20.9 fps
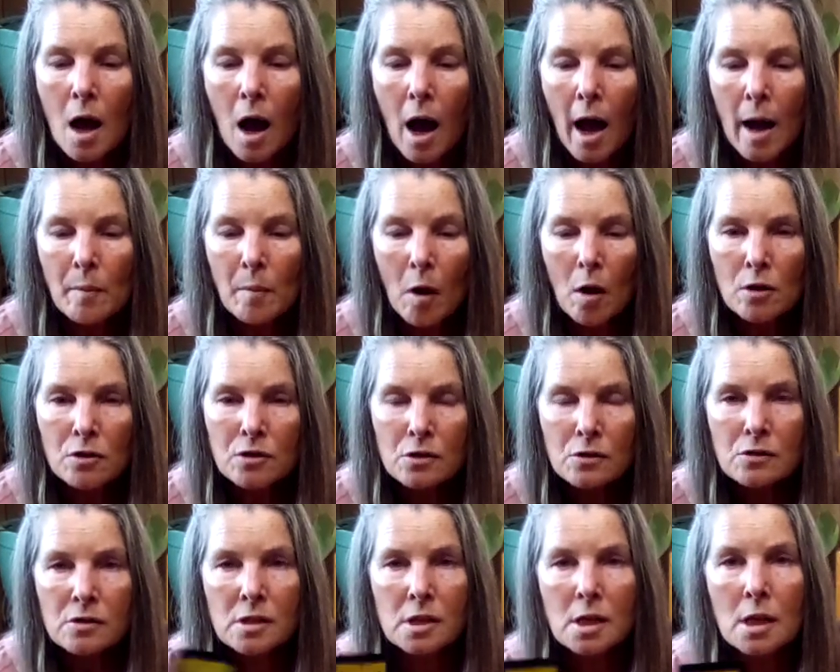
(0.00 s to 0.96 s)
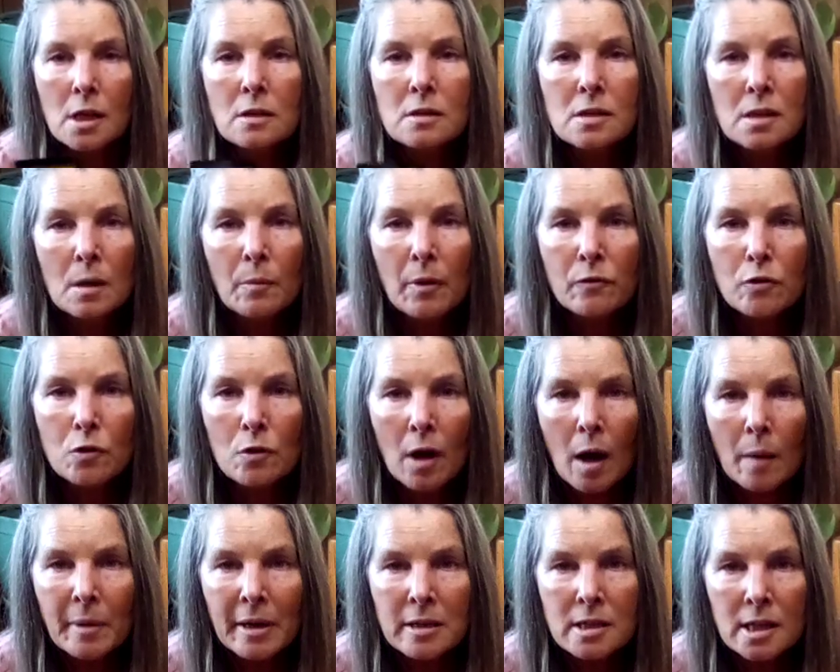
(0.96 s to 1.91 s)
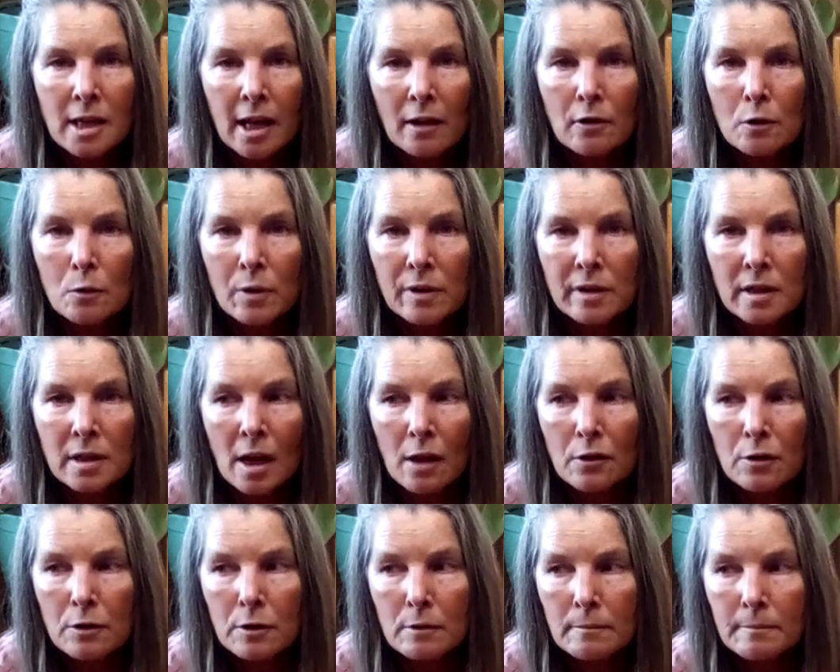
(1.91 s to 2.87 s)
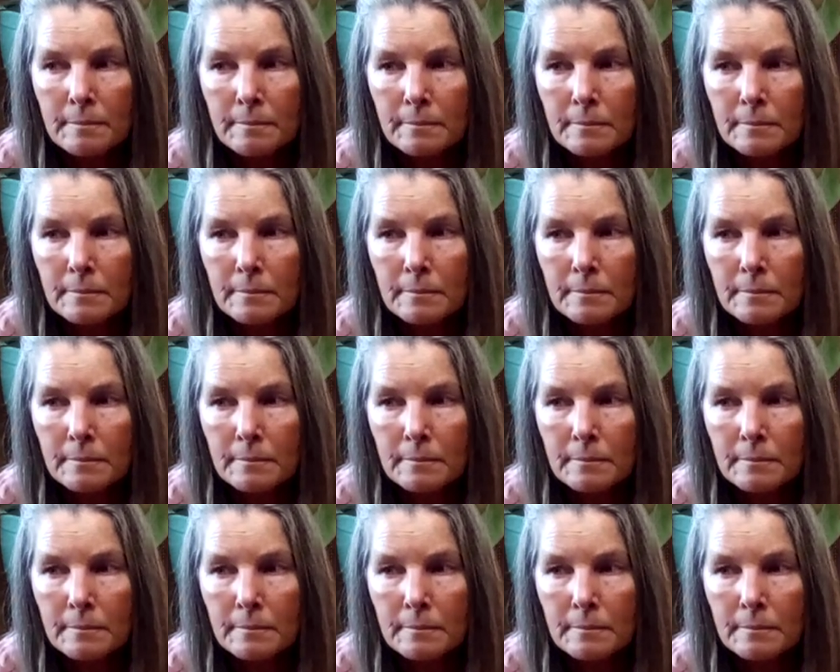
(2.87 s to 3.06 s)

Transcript: I'm also seeing some of you coming together with another,